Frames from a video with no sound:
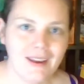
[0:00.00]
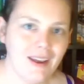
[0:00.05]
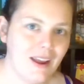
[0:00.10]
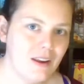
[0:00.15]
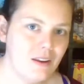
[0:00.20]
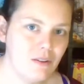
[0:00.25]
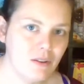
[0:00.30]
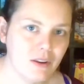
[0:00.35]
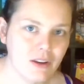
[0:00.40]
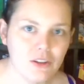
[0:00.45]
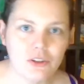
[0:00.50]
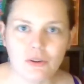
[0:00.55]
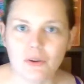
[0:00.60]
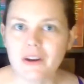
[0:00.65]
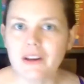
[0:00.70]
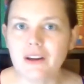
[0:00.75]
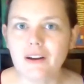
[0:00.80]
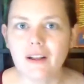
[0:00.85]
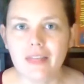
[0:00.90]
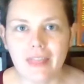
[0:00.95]
And you can
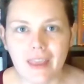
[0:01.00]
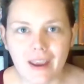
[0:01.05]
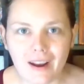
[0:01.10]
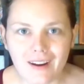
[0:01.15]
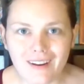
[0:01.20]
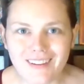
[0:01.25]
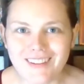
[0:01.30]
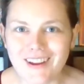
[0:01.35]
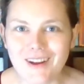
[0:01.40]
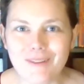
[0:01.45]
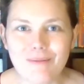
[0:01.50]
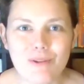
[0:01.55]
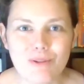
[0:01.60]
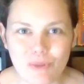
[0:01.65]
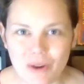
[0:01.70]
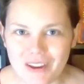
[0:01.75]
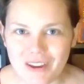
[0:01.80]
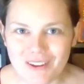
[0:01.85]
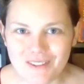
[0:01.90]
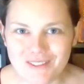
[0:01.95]
join on there and tell me
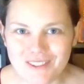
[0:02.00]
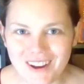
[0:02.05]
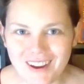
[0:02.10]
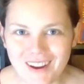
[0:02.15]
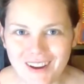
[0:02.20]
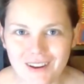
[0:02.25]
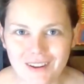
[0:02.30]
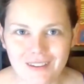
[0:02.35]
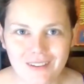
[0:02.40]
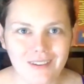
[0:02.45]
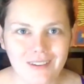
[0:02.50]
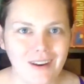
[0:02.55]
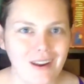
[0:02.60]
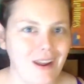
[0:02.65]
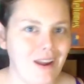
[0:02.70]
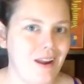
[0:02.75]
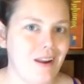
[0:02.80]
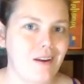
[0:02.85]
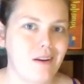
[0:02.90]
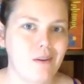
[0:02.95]
what you've done
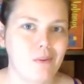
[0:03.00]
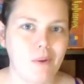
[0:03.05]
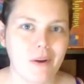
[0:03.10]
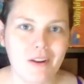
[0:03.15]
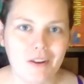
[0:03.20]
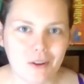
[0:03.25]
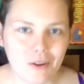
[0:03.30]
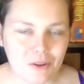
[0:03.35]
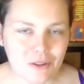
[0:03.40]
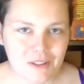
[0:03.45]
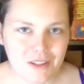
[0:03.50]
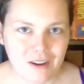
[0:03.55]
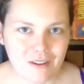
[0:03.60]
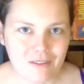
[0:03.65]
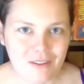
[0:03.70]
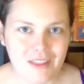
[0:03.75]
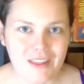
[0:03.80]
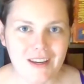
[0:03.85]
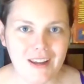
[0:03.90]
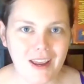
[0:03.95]
and what your goals are
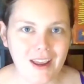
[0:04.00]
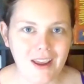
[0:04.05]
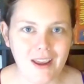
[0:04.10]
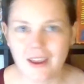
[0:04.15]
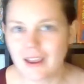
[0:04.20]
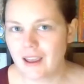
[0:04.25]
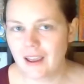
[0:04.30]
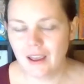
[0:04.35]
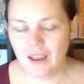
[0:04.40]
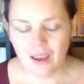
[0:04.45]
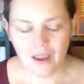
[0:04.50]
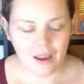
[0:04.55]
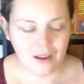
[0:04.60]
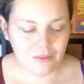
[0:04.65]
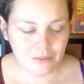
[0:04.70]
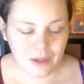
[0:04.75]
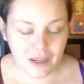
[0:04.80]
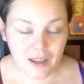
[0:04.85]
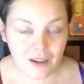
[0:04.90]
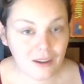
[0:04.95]
for the day.
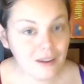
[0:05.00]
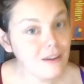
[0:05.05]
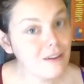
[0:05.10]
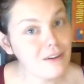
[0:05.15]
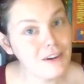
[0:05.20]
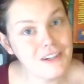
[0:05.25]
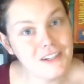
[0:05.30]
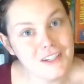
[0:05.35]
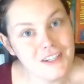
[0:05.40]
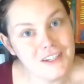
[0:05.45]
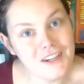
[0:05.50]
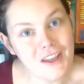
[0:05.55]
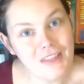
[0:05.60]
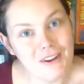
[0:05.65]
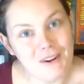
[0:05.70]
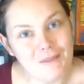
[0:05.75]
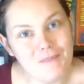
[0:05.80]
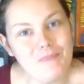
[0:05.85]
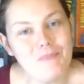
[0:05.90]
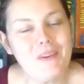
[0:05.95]
And we can encourage each
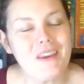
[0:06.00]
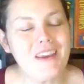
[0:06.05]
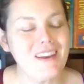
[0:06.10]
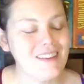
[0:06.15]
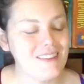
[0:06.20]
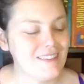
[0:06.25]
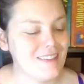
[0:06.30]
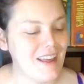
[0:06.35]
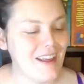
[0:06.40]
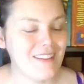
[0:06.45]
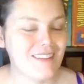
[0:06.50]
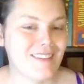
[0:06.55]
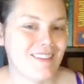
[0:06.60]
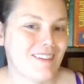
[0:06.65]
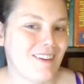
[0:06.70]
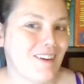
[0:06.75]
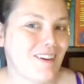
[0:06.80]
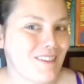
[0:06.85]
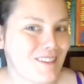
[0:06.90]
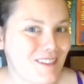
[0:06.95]
other, because
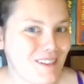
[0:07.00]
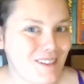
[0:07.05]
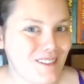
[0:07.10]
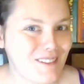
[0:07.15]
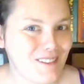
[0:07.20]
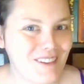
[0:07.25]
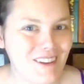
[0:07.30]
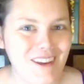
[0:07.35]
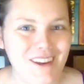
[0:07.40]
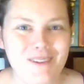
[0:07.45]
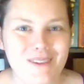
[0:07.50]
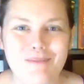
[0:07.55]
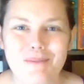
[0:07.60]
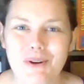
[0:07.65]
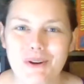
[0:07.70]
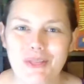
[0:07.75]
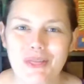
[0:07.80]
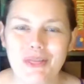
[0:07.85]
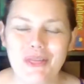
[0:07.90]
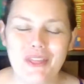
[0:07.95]
that's also an
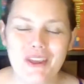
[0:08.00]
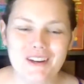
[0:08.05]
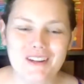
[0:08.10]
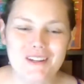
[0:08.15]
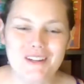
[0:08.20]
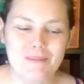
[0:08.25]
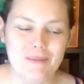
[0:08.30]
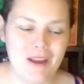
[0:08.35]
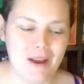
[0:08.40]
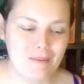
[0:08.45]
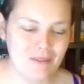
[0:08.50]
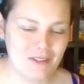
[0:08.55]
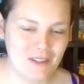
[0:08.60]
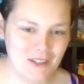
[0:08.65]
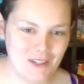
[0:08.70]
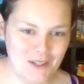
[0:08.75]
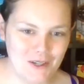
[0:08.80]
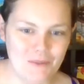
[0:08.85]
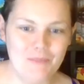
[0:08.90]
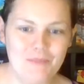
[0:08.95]
important thing to be able to
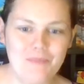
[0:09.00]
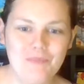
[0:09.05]
do.